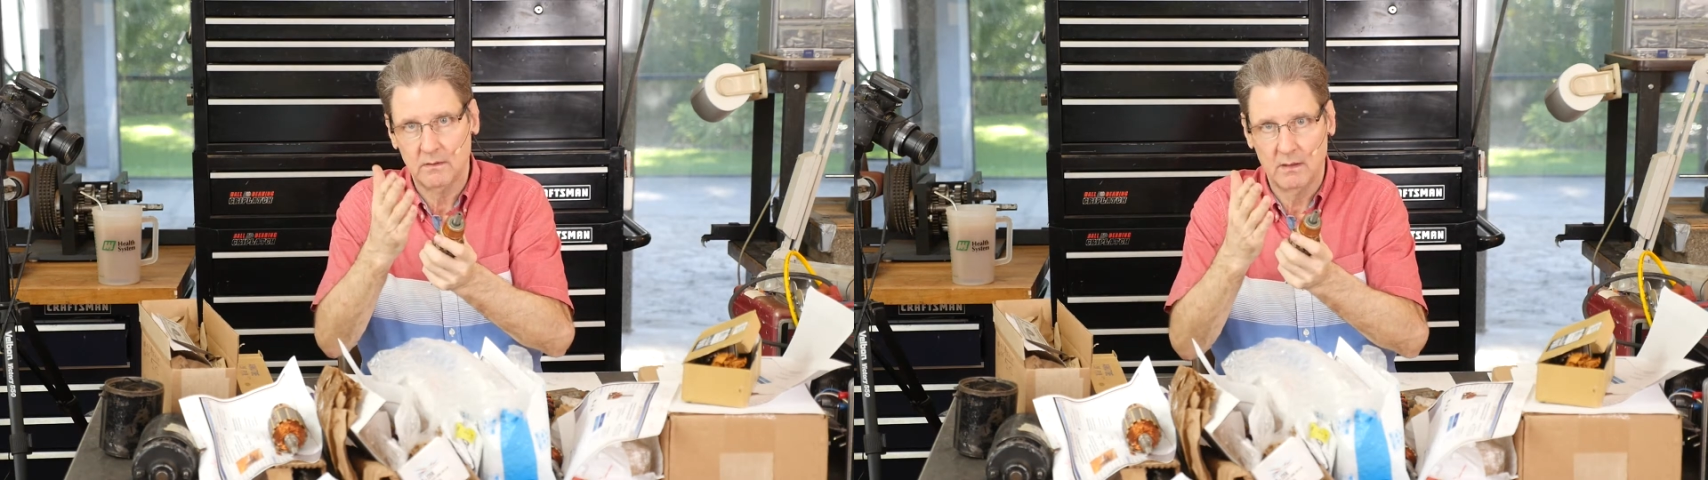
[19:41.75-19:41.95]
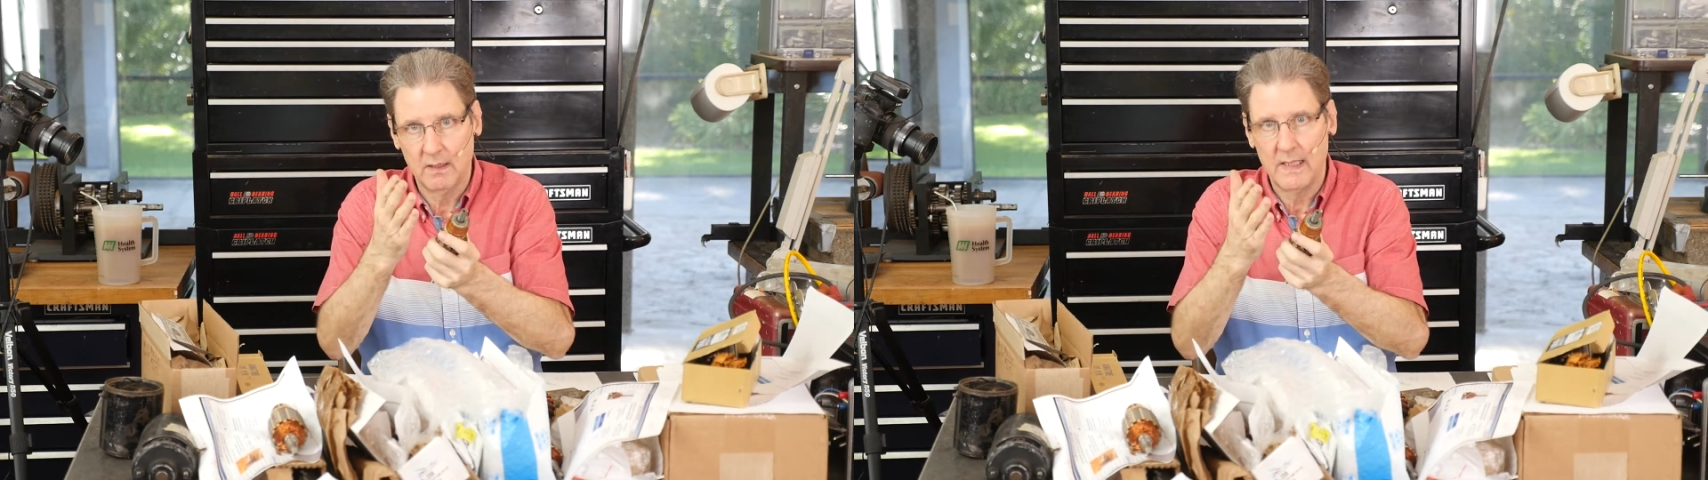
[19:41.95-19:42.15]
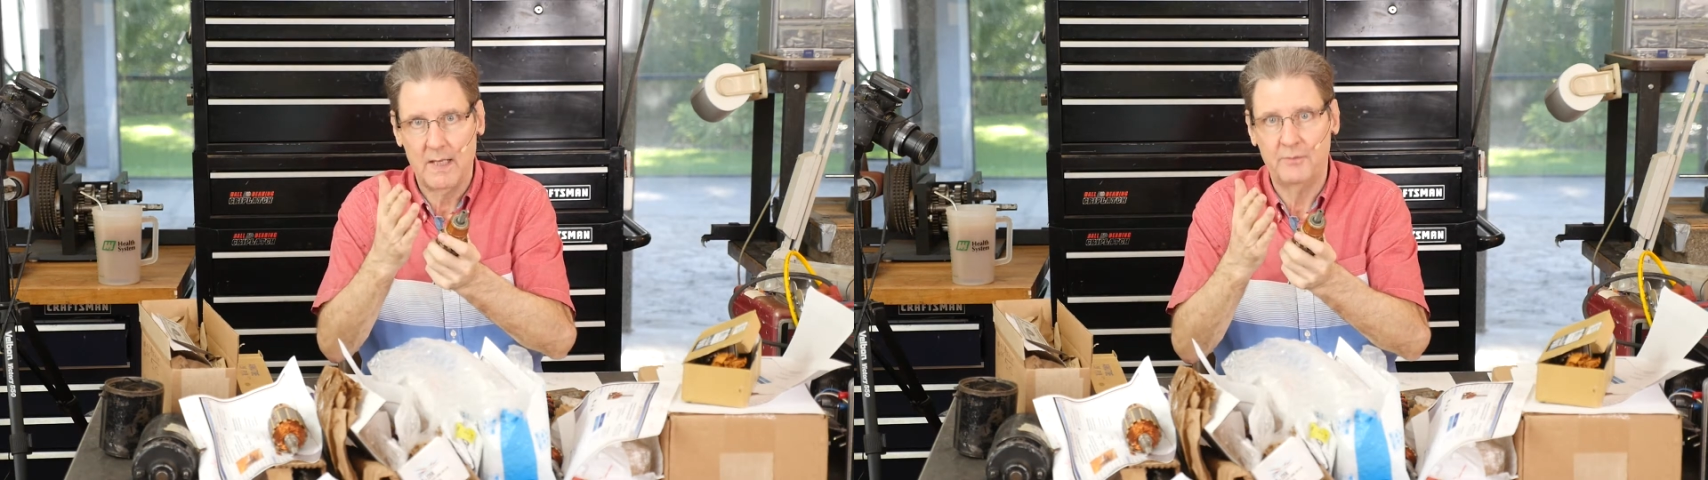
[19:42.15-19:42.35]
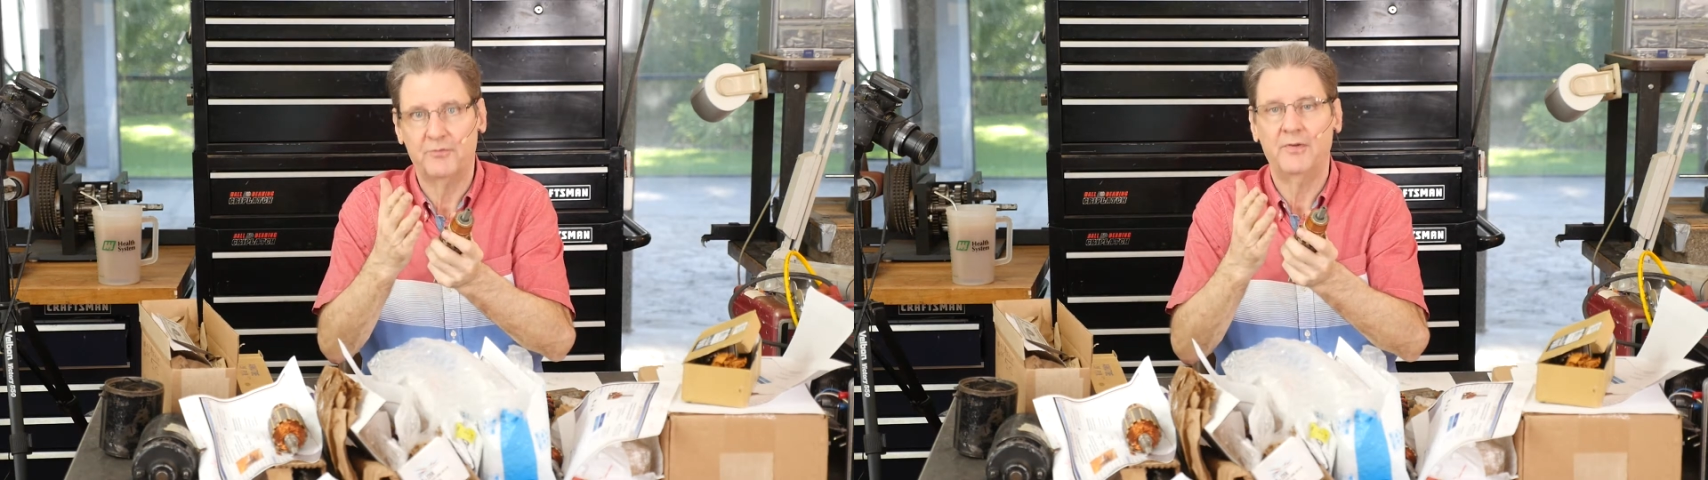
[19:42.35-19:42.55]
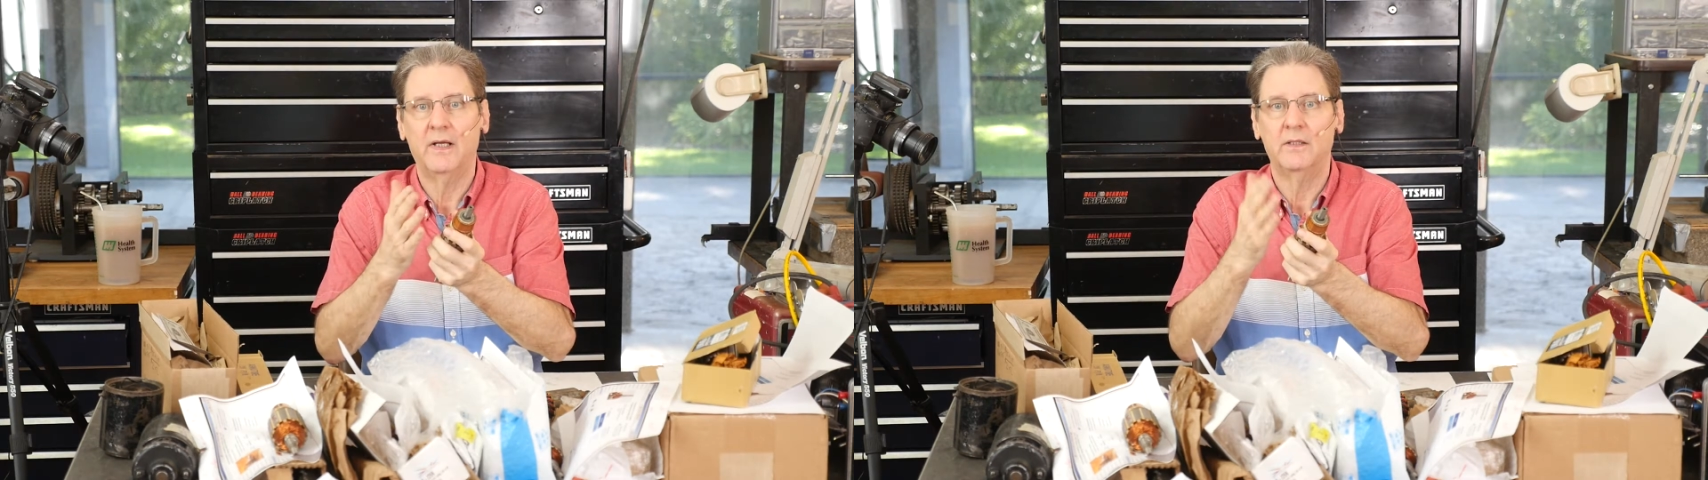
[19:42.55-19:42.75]
a common
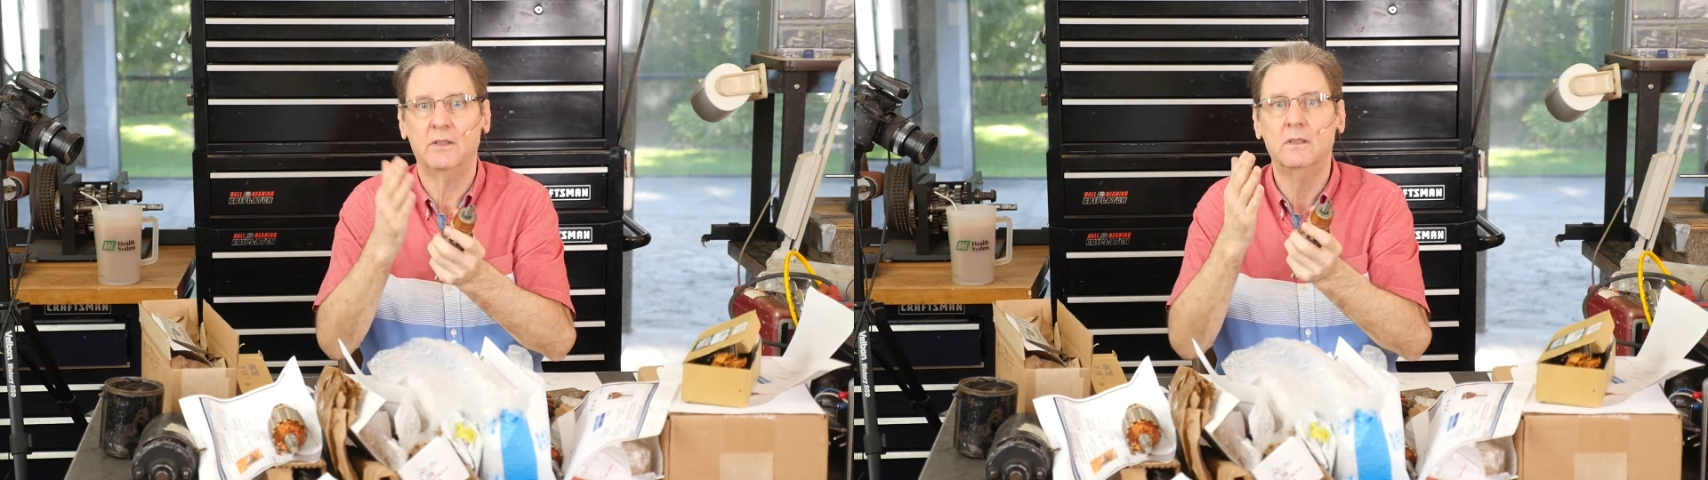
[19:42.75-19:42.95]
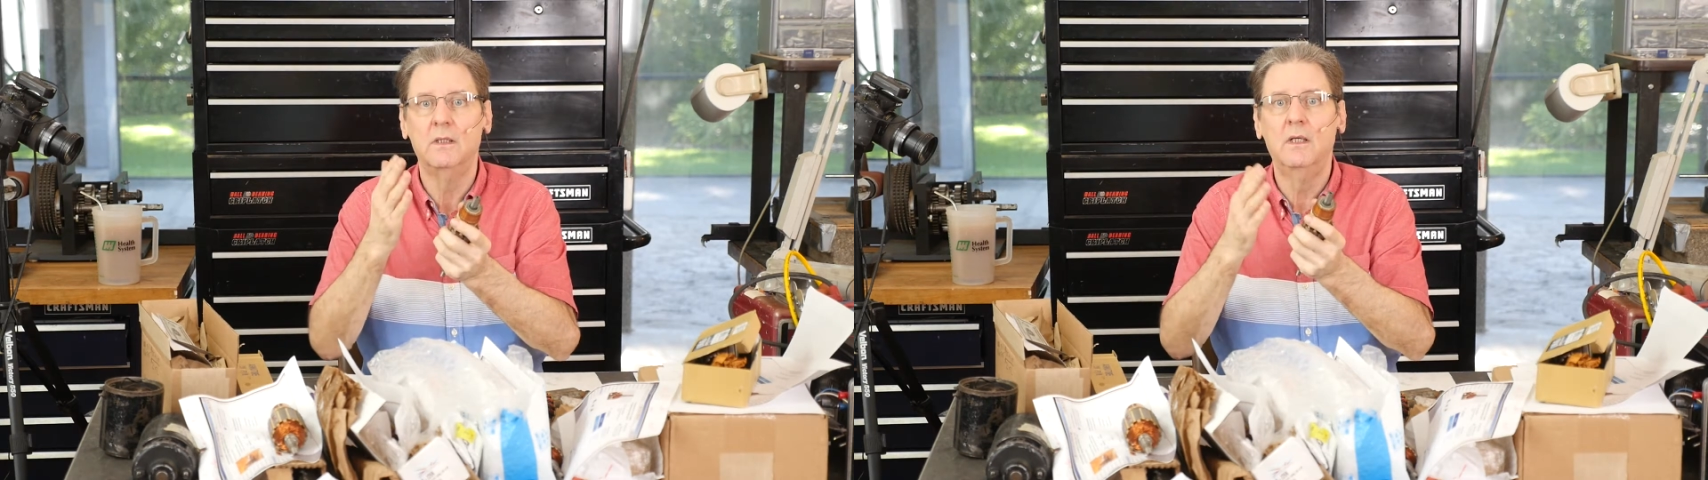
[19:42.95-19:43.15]
failure